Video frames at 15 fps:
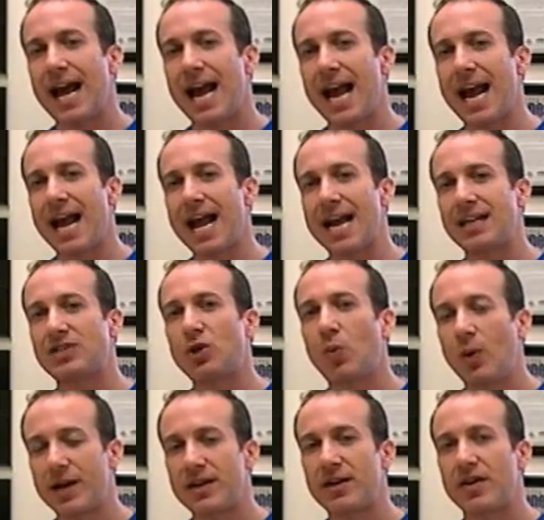a
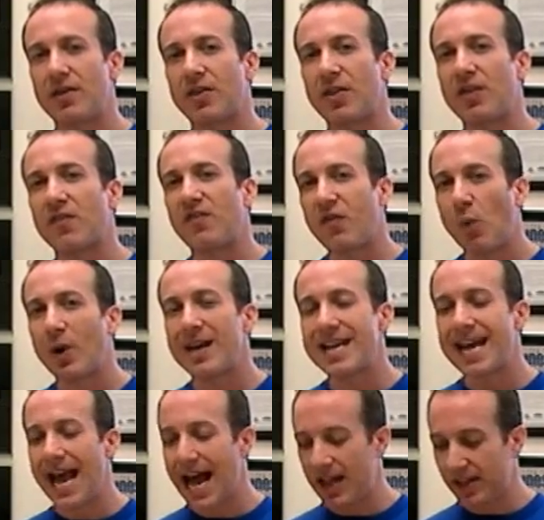20 to 40
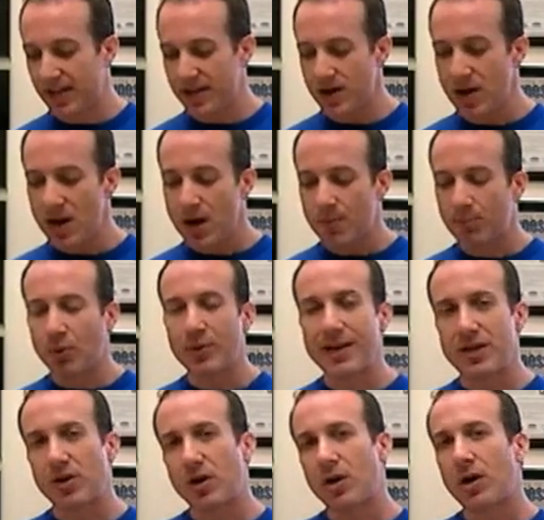gallon
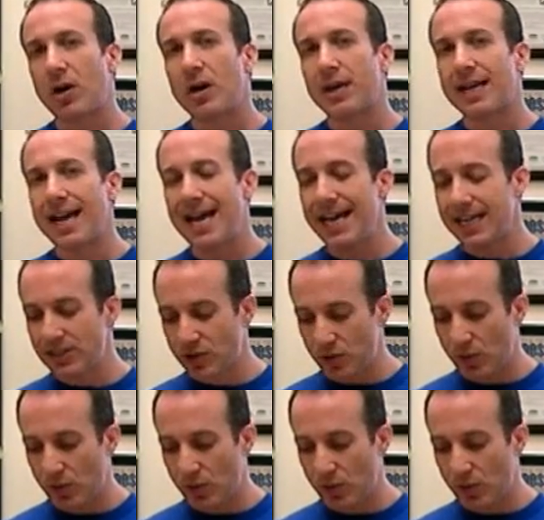breeder cage,